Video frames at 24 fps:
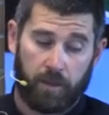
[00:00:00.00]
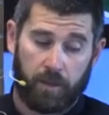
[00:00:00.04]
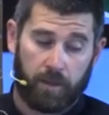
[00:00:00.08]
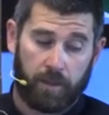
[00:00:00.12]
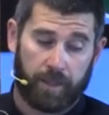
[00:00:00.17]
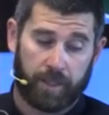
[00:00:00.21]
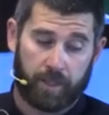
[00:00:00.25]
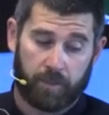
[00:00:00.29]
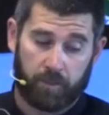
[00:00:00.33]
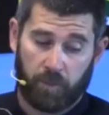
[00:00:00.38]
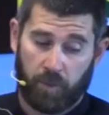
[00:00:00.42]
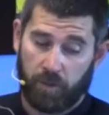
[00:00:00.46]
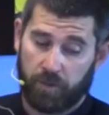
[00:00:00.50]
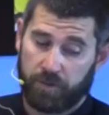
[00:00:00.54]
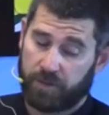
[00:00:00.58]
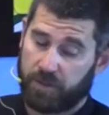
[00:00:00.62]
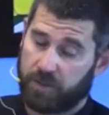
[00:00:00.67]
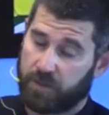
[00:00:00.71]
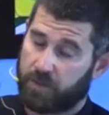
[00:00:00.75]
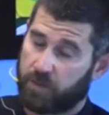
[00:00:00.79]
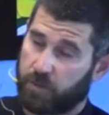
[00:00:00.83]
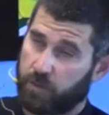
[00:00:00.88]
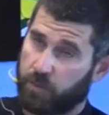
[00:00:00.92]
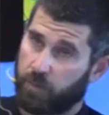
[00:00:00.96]
Like
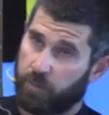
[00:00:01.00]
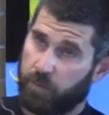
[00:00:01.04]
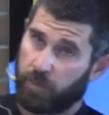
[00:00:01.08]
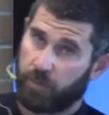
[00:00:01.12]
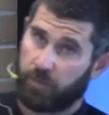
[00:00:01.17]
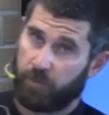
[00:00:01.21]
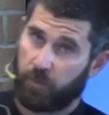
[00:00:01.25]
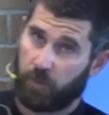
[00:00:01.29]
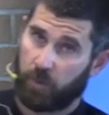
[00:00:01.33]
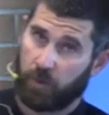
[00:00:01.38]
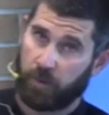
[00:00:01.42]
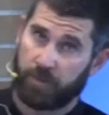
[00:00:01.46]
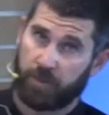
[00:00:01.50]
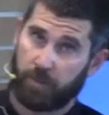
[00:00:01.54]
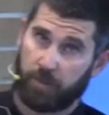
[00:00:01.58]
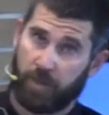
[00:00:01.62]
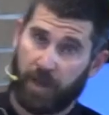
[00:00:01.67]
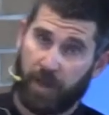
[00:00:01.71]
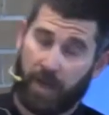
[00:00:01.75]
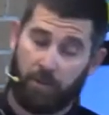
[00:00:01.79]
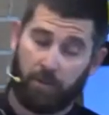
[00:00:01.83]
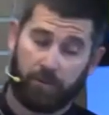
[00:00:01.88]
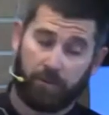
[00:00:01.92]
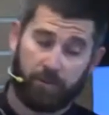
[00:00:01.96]
Moses, who performed
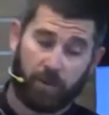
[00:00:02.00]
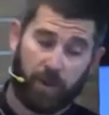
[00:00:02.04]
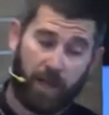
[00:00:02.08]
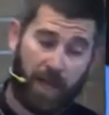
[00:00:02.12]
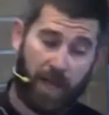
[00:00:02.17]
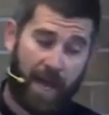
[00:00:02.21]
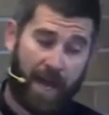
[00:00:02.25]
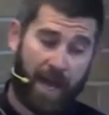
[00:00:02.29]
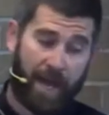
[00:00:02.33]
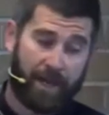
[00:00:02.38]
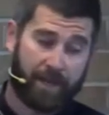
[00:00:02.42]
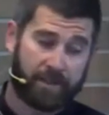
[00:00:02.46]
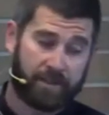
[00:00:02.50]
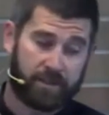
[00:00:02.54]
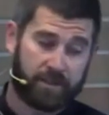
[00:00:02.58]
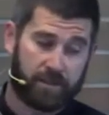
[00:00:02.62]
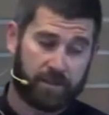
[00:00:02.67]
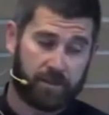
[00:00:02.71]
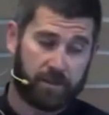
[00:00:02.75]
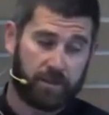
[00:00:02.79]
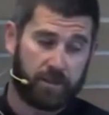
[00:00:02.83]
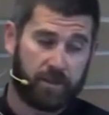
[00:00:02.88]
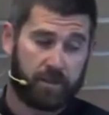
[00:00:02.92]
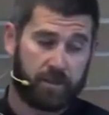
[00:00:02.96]
powerful
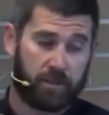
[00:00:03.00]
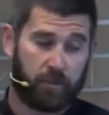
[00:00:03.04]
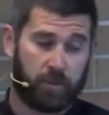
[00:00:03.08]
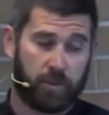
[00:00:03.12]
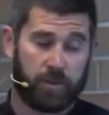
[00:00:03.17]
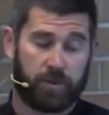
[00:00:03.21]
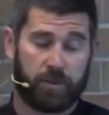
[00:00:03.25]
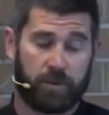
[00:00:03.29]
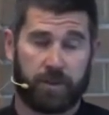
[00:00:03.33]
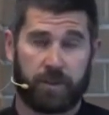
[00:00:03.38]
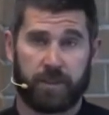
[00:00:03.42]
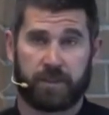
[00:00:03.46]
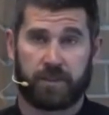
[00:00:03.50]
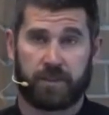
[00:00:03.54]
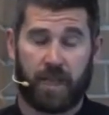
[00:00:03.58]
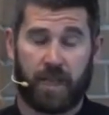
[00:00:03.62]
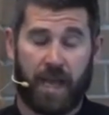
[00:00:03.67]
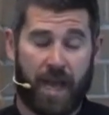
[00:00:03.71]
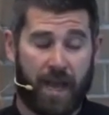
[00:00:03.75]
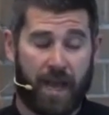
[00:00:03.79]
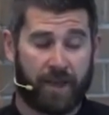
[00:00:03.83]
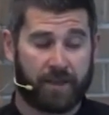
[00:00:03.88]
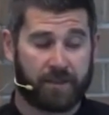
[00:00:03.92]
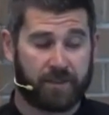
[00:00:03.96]
acts in the wilderness,
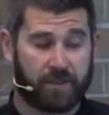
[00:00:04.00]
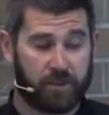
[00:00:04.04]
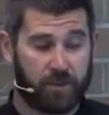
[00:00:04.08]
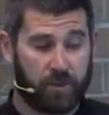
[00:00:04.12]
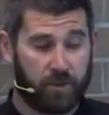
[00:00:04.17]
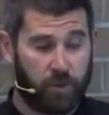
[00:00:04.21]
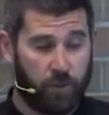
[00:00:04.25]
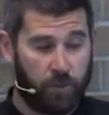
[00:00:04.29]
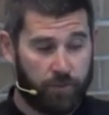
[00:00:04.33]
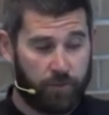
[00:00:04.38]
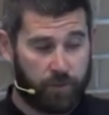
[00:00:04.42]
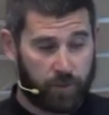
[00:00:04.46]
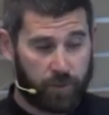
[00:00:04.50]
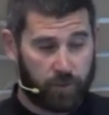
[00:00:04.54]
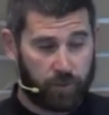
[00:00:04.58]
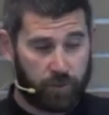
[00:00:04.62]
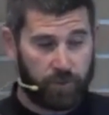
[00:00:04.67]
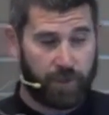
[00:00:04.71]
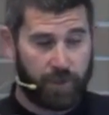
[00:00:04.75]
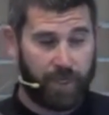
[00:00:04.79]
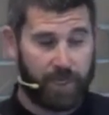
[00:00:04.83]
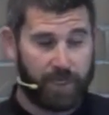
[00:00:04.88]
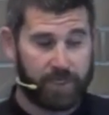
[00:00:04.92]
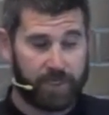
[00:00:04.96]
acts over
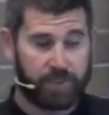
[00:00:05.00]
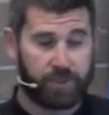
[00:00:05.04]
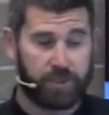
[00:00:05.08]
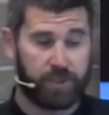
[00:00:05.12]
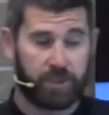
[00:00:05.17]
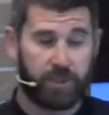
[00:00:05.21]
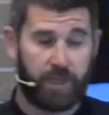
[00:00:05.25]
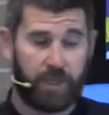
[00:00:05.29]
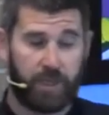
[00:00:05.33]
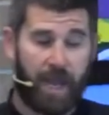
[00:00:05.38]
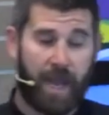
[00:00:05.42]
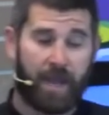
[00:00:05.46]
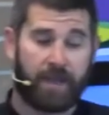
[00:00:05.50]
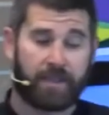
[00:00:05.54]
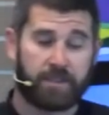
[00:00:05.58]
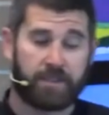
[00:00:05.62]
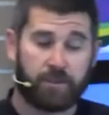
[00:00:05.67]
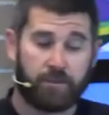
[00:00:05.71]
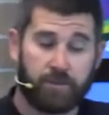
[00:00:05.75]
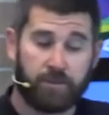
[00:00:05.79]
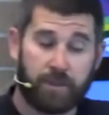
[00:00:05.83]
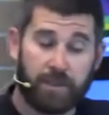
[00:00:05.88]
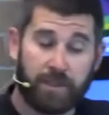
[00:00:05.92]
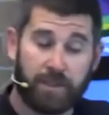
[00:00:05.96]
creation,
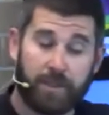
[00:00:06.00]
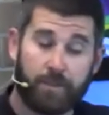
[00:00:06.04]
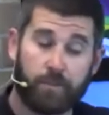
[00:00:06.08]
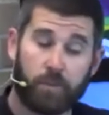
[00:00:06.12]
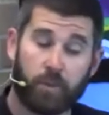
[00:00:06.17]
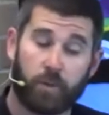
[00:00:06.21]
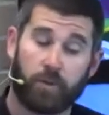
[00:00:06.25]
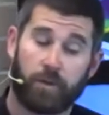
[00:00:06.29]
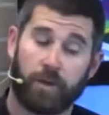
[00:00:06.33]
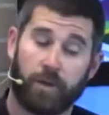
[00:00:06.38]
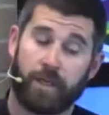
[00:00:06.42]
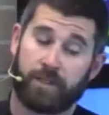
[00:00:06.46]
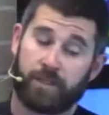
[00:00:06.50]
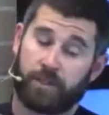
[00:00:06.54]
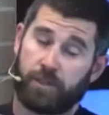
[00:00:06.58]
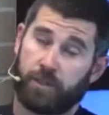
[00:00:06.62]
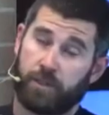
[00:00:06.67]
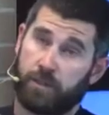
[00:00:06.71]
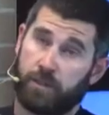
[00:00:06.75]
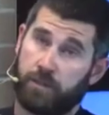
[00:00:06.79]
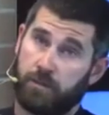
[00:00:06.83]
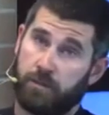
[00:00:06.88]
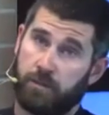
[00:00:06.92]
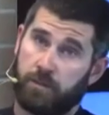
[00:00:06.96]
acts of
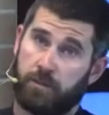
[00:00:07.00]
liberation.